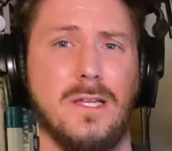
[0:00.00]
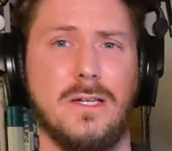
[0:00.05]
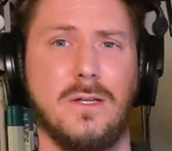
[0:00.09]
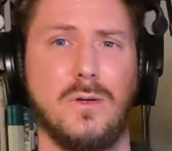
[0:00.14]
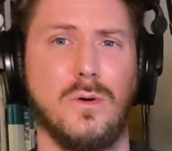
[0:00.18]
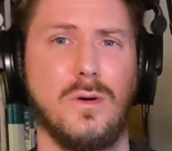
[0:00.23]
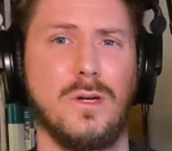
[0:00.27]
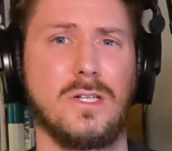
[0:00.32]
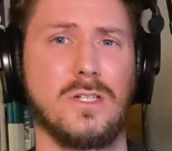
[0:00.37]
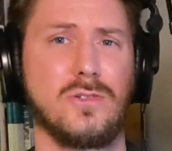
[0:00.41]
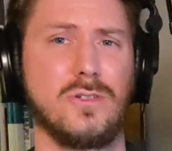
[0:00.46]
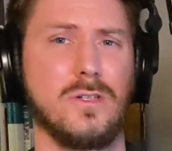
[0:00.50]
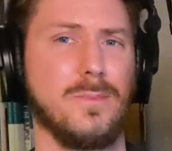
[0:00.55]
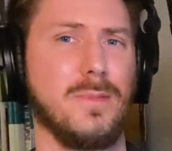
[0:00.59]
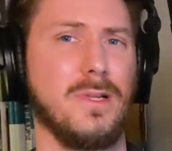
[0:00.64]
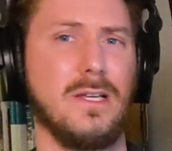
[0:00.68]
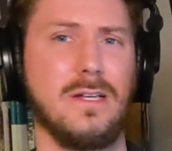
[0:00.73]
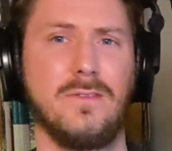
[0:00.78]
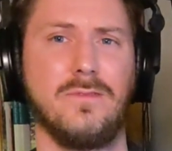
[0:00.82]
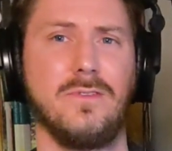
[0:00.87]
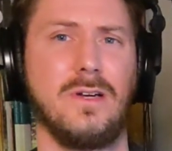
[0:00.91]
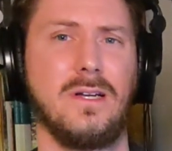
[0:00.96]
had to play in
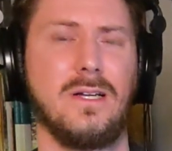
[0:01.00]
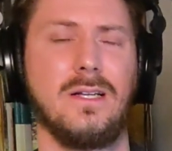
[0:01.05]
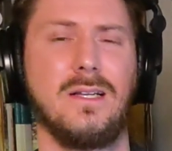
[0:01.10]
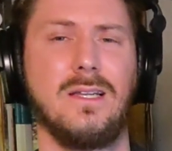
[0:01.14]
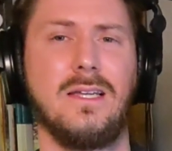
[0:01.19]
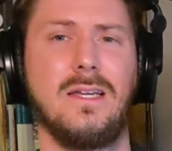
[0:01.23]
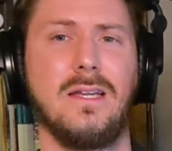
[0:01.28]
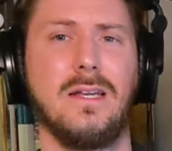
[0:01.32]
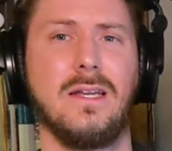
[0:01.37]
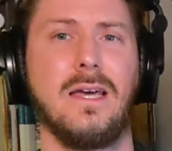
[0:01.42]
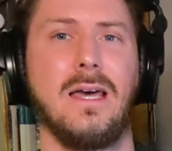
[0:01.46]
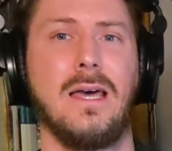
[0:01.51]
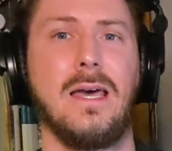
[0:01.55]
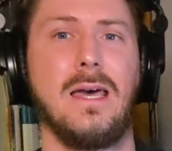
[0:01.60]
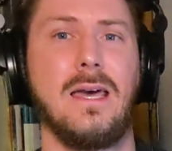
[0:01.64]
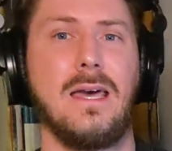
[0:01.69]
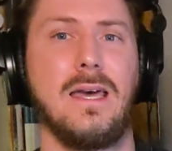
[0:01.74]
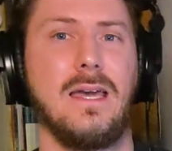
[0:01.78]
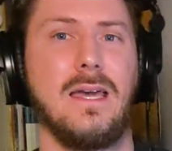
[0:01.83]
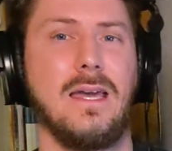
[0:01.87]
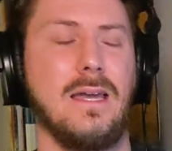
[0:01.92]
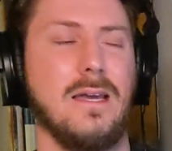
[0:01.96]
orchestra, playing violin,
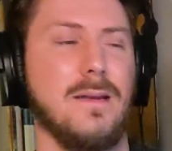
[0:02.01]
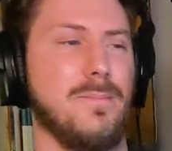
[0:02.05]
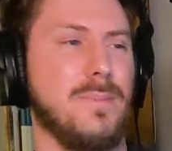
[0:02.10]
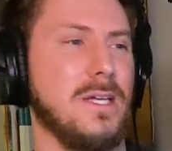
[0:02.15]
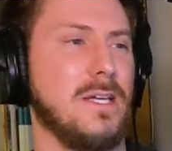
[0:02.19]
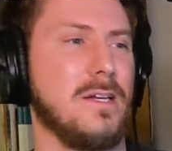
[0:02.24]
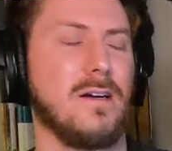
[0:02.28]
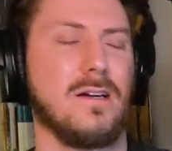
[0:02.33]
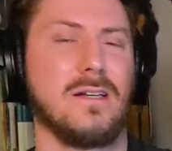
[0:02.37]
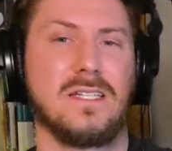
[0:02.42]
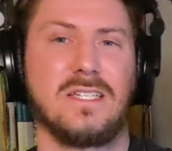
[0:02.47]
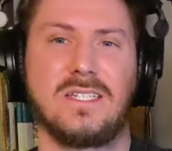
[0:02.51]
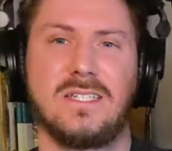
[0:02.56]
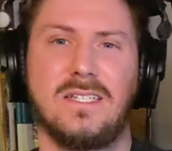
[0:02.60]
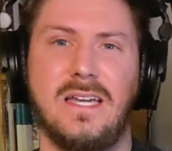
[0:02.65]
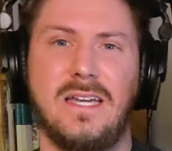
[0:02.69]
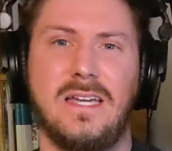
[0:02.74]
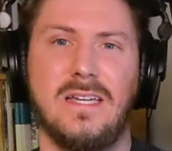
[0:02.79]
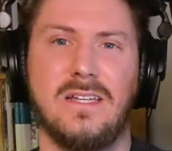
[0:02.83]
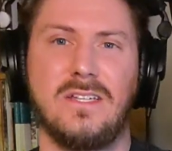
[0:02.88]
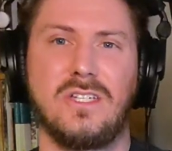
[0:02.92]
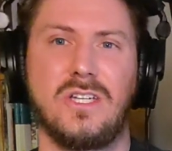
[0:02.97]
and being on a
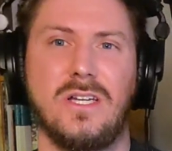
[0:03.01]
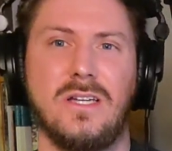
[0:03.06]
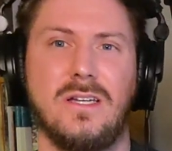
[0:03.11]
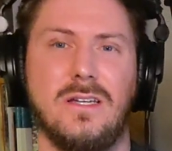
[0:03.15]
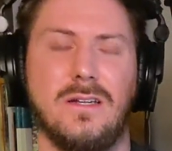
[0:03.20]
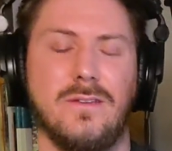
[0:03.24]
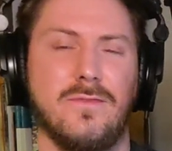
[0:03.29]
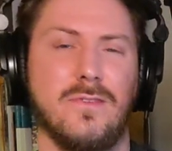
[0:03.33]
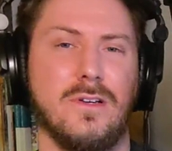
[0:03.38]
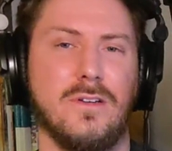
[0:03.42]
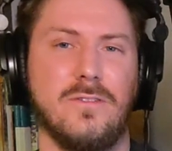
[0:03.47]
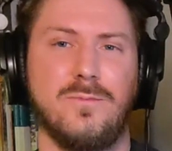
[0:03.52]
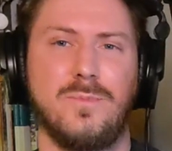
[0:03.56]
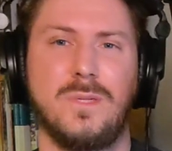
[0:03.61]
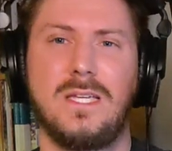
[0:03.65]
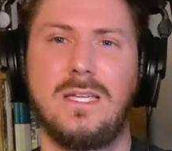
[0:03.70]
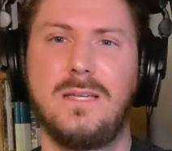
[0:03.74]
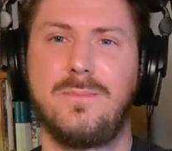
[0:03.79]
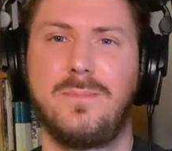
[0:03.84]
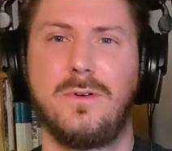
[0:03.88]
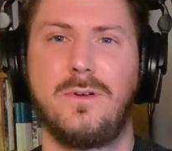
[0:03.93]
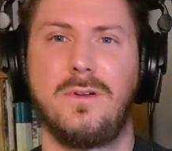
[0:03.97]
stage in front
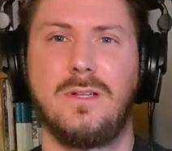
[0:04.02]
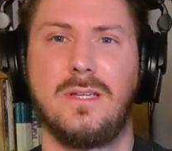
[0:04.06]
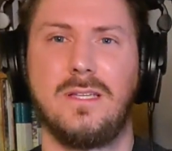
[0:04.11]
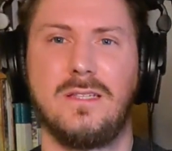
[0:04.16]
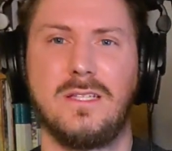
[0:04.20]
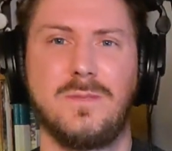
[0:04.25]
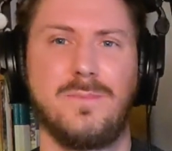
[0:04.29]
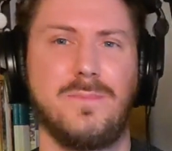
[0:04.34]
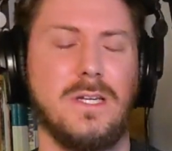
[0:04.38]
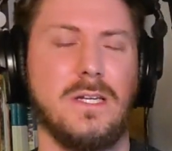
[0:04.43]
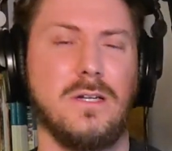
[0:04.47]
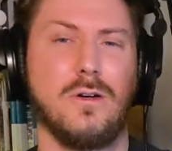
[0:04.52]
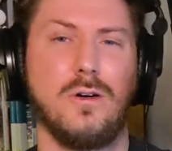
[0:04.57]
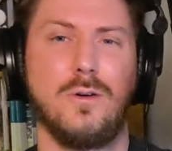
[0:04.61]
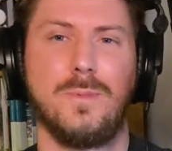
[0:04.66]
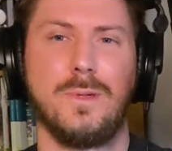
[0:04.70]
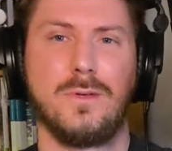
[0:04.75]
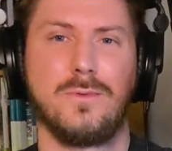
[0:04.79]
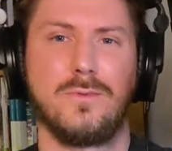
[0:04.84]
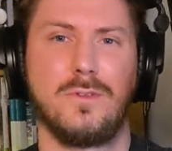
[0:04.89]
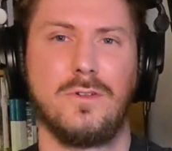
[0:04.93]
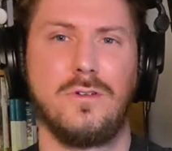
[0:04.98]
of people in this big
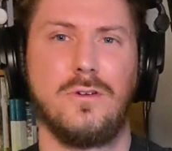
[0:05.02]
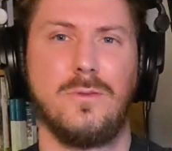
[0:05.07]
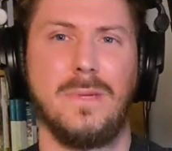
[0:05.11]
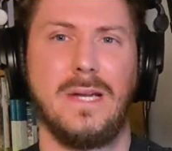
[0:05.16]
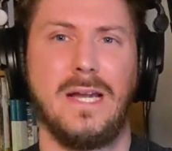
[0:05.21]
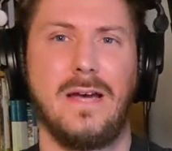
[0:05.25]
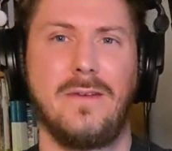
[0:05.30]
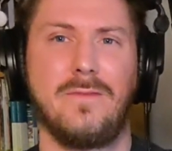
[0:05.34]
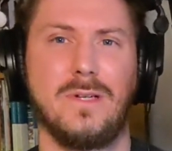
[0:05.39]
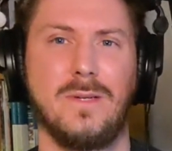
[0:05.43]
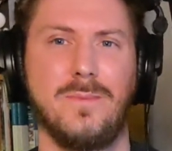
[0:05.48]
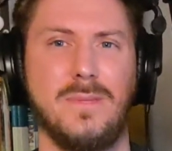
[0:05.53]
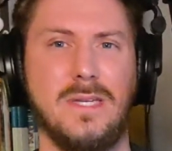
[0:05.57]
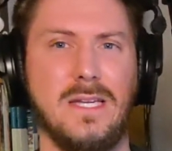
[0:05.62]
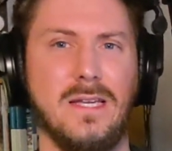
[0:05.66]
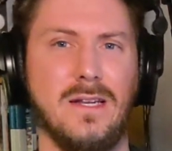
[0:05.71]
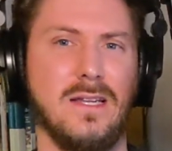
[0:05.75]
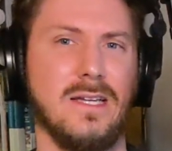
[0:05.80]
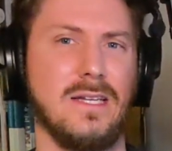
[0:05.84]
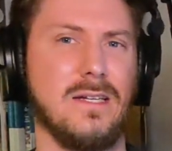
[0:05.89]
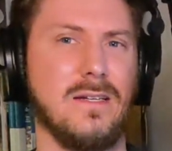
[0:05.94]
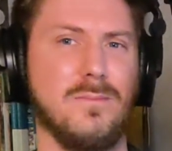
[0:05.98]
open room and having to
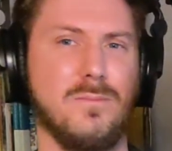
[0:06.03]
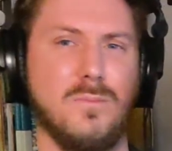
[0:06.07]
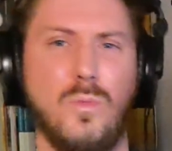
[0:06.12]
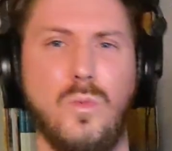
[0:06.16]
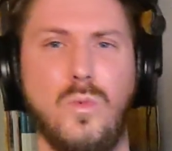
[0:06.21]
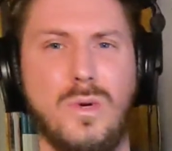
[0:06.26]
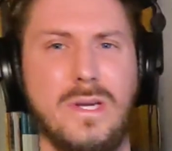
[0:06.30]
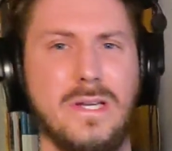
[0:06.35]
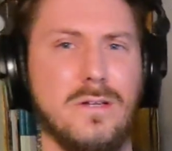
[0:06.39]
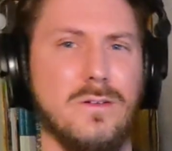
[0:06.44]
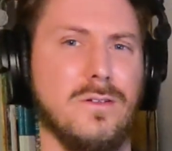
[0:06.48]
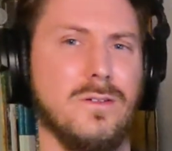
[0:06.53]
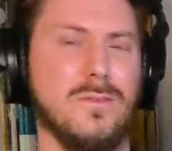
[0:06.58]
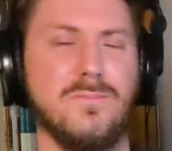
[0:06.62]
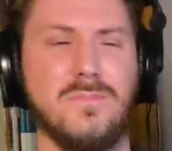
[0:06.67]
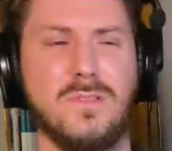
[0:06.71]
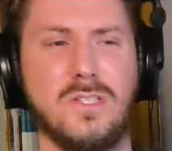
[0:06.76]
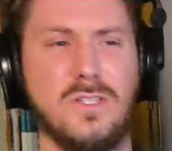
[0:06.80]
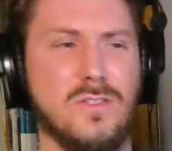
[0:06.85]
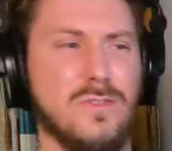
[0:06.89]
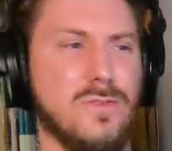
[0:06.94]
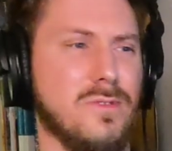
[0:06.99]
be in like a
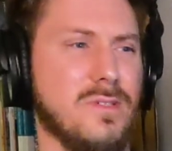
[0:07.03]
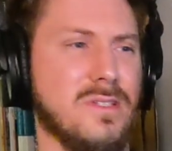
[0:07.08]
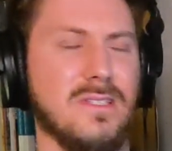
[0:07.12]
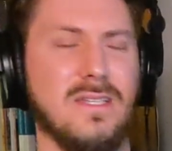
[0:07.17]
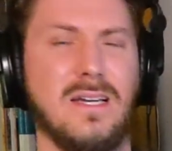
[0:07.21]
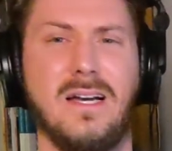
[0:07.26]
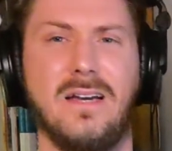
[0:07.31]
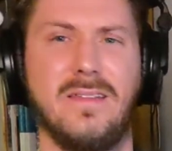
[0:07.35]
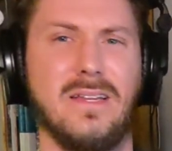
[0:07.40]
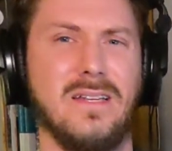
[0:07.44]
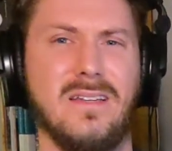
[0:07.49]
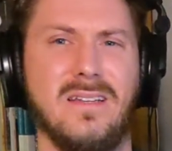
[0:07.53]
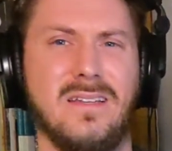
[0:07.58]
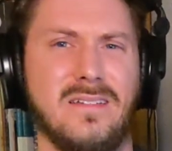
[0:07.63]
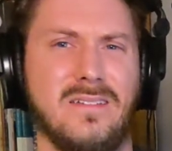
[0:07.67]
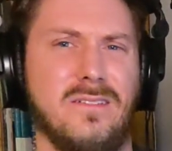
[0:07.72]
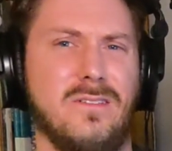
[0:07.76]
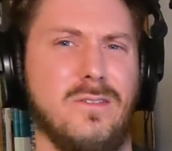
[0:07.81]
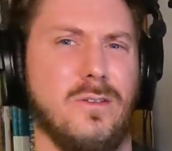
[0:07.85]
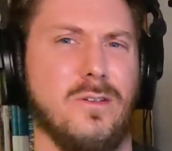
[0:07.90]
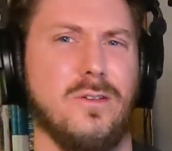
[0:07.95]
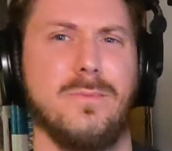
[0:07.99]
weird suit and tie that,
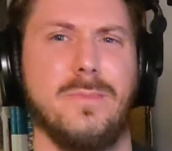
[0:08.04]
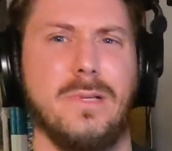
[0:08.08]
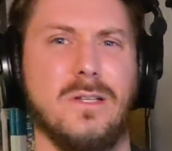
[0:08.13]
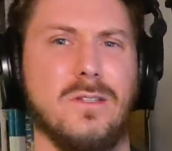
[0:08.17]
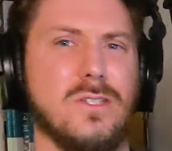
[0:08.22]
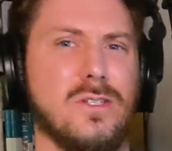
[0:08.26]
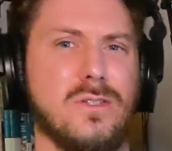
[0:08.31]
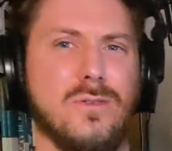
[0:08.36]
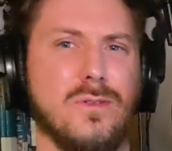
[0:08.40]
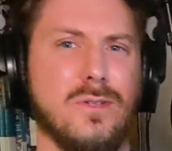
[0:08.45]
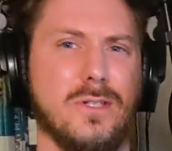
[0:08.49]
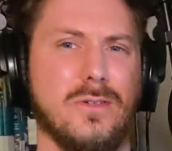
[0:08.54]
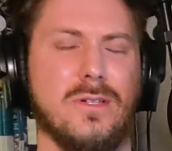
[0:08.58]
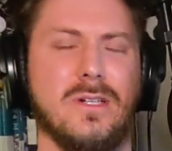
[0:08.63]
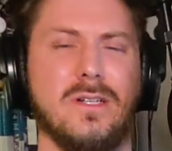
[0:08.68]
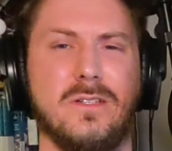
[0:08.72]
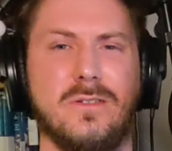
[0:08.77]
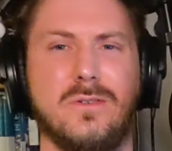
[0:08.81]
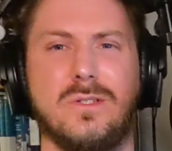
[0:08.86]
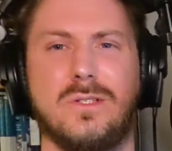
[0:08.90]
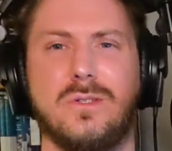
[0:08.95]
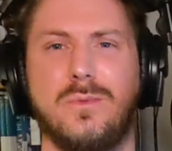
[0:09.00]
like, you know, you're middle school,
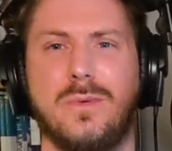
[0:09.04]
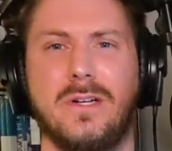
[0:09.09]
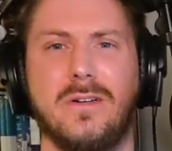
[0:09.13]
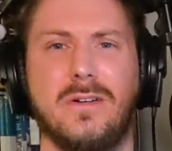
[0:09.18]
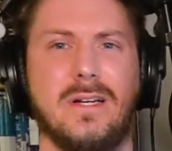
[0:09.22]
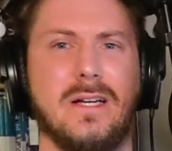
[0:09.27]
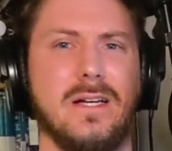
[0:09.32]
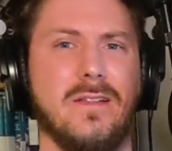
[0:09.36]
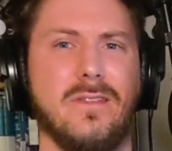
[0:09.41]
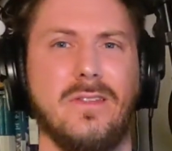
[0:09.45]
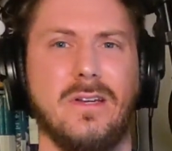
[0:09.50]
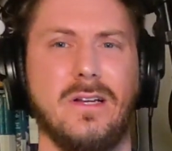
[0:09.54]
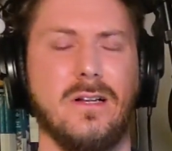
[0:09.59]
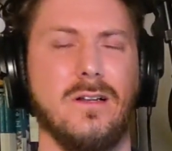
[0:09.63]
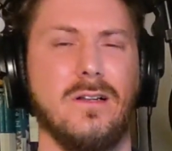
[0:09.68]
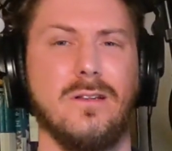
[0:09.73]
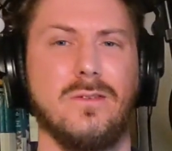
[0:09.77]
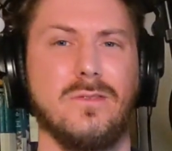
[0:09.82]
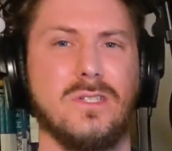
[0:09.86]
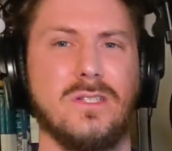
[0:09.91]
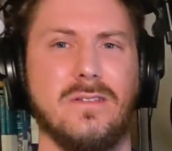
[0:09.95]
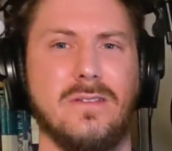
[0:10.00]
you're not used to wearing
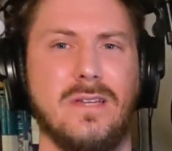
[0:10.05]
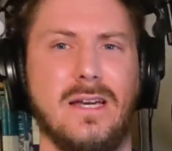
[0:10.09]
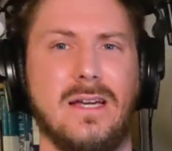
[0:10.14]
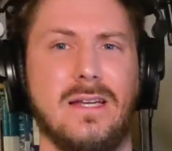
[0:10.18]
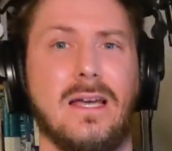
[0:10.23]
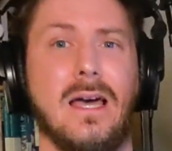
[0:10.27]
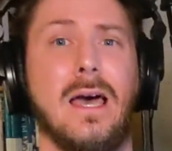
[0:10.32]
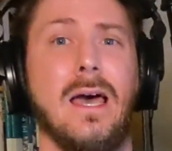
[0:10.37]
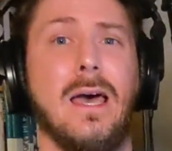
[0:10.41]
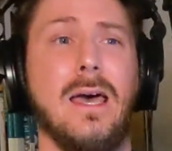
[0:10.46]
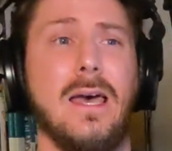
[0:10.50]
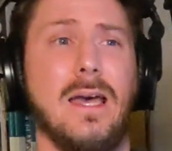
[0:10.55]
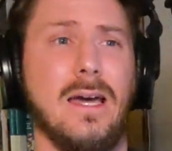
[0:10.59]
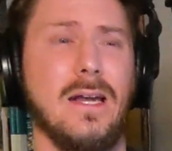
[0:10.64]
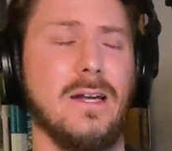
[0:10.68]
anything close to that.